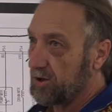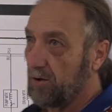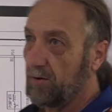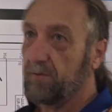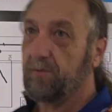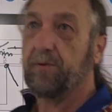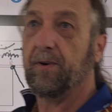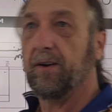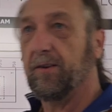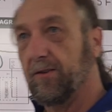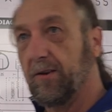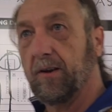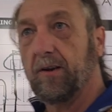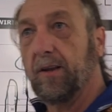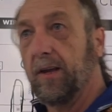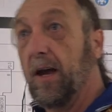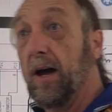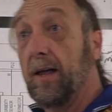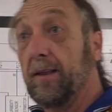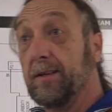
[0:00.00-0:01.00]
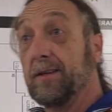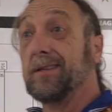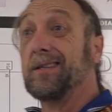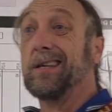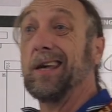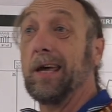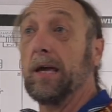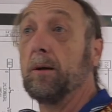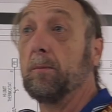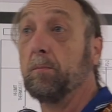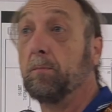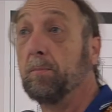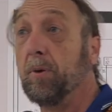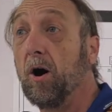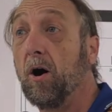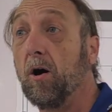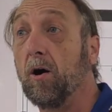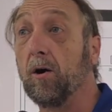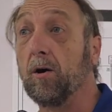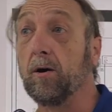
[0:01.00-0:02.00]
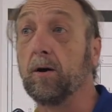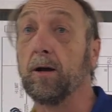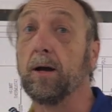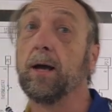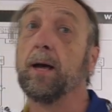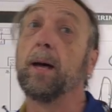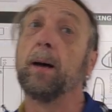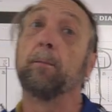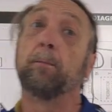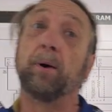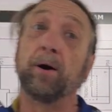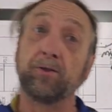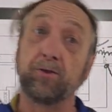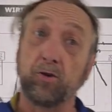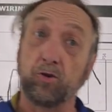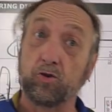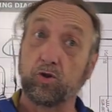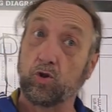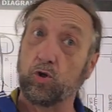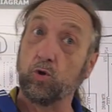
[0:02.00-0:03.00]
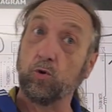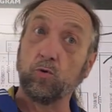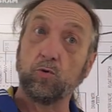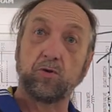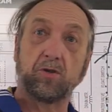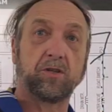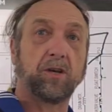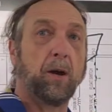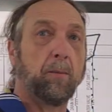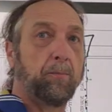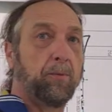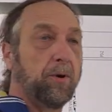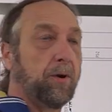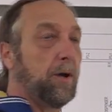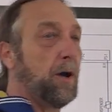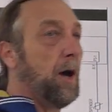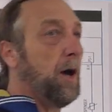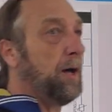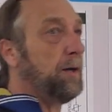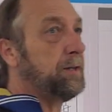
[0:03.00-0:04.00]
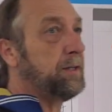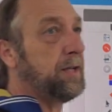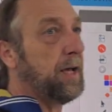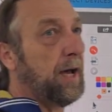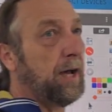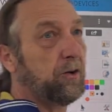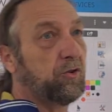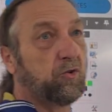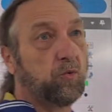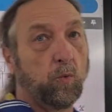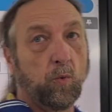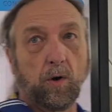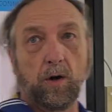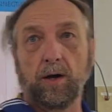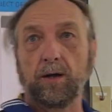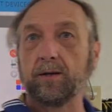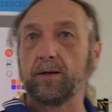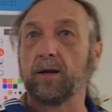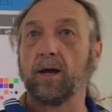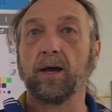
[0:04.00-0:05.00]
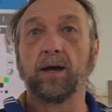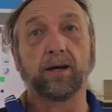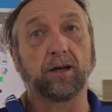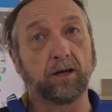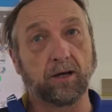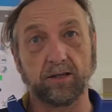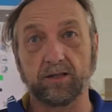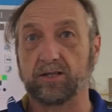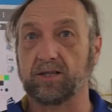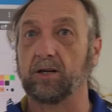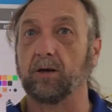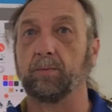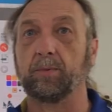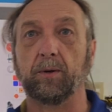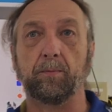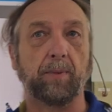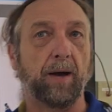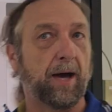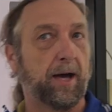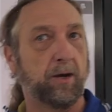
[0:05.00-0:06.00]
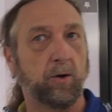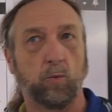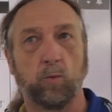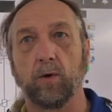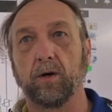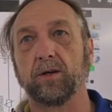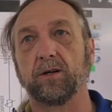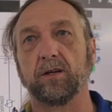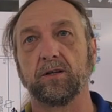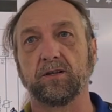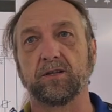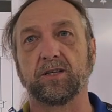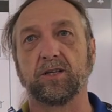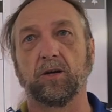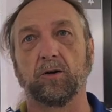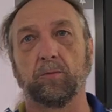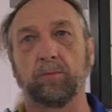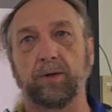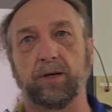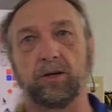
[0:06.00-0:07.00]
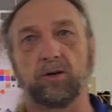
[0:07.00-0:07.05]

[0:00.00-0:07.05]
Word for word: are physically on the same part, but they're two separate contacts. One can still be bad and one can still be